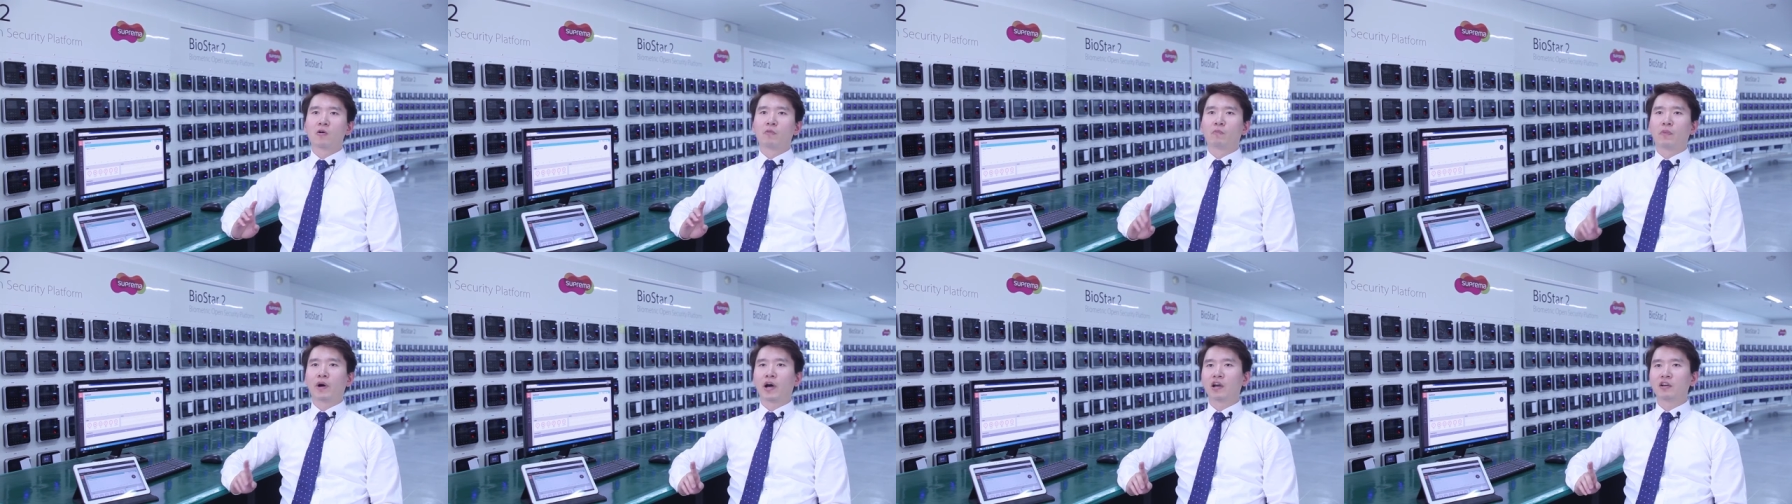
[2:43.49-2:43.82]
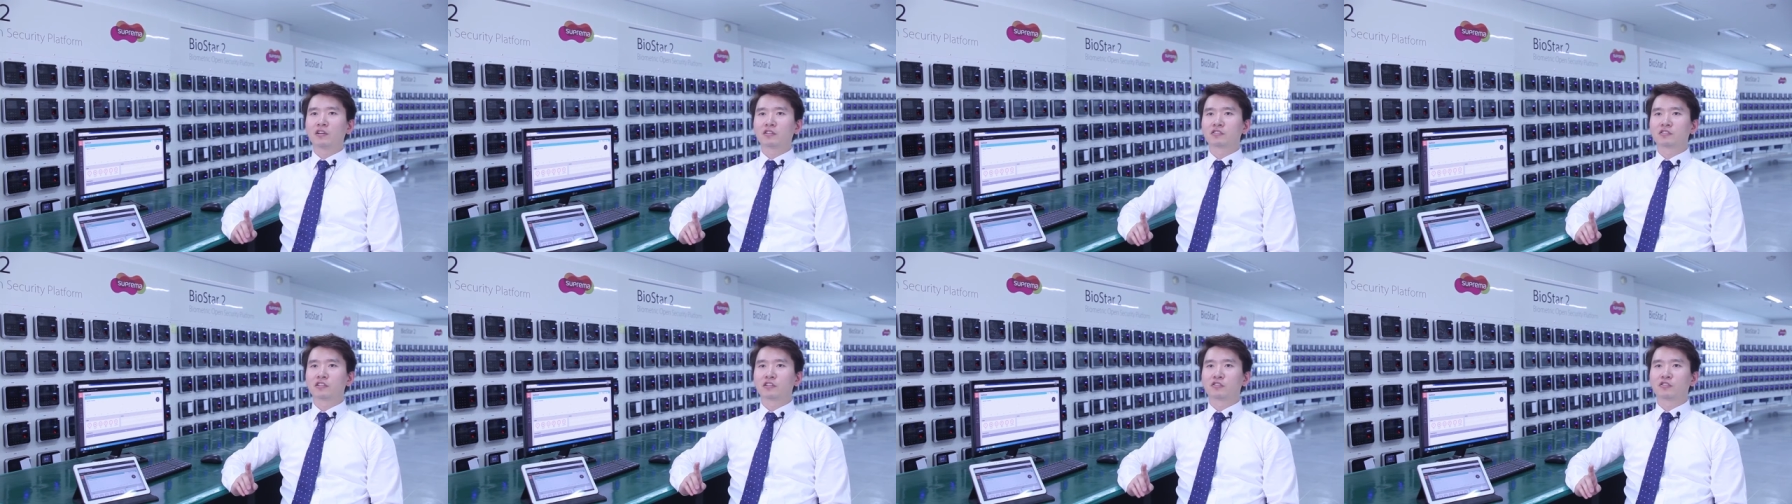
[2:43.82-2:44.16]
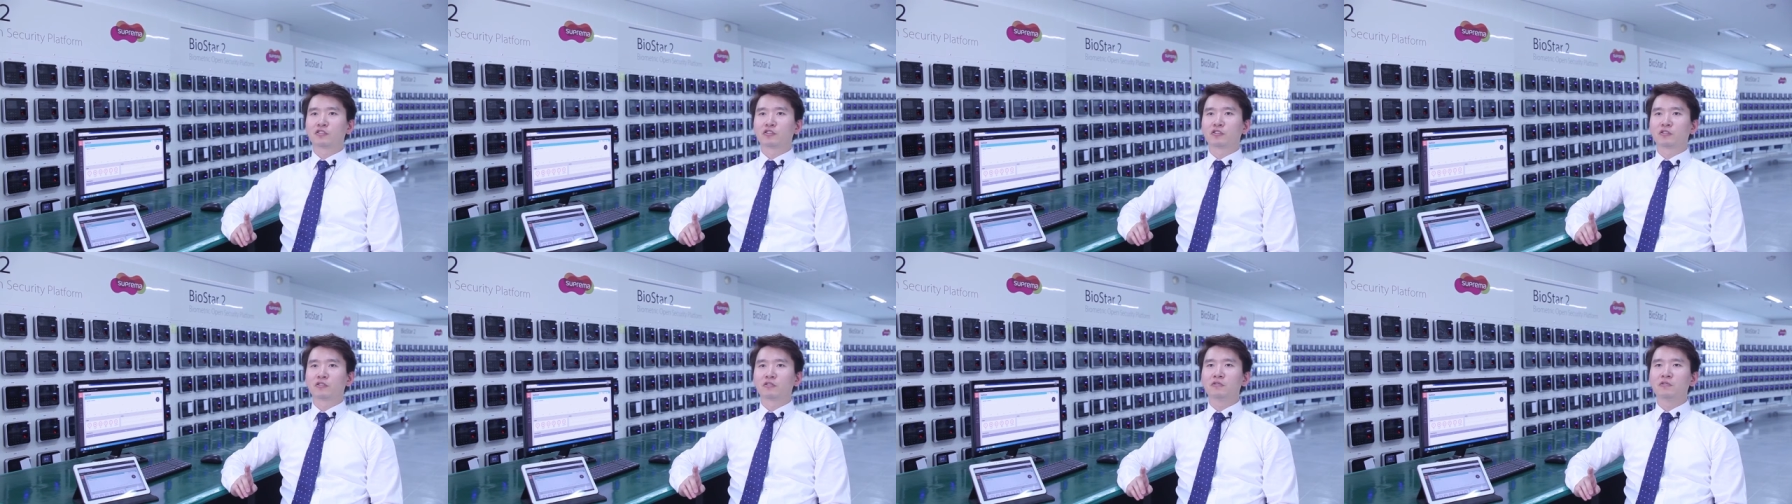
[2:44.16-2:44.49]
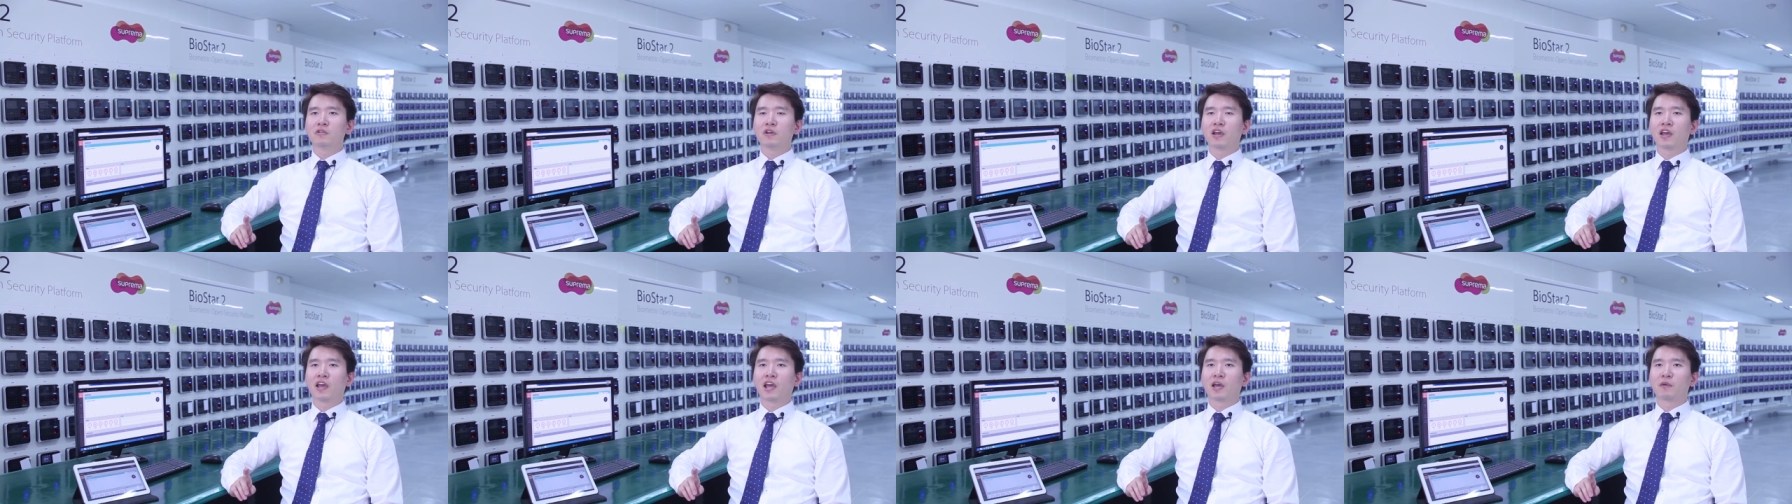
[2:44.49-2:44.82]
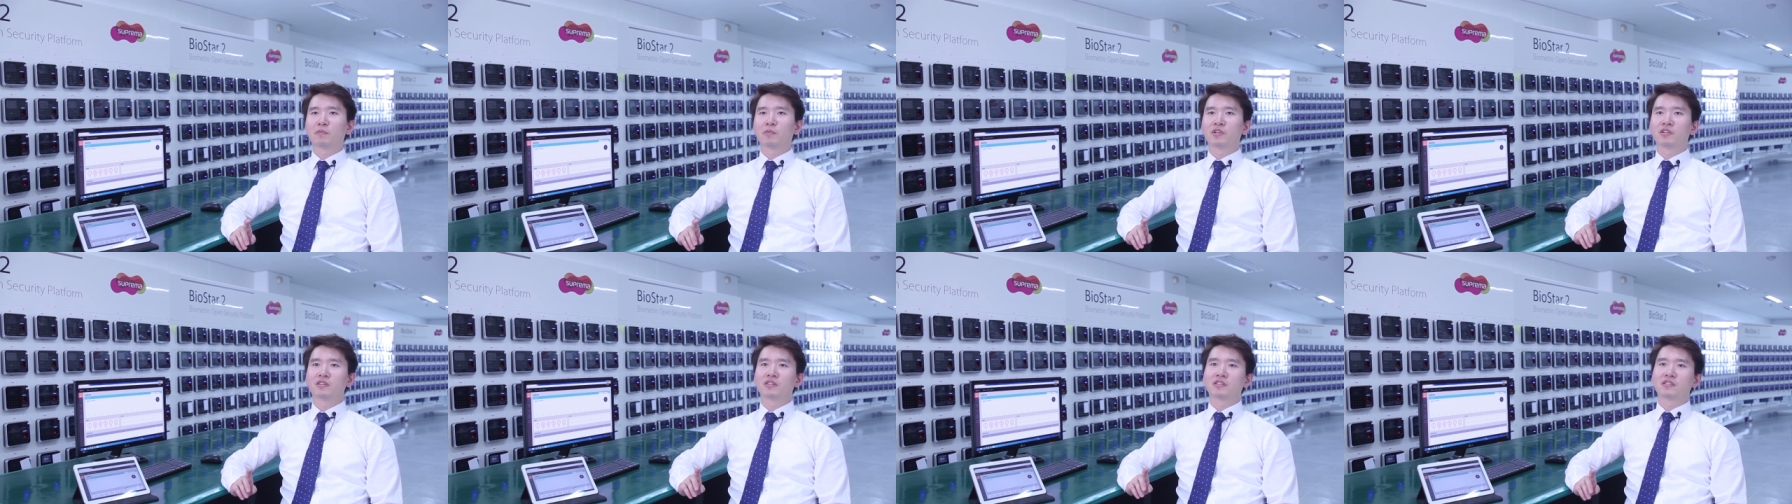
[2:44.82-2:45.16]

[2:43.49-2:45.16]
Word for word: BioStar 2 have been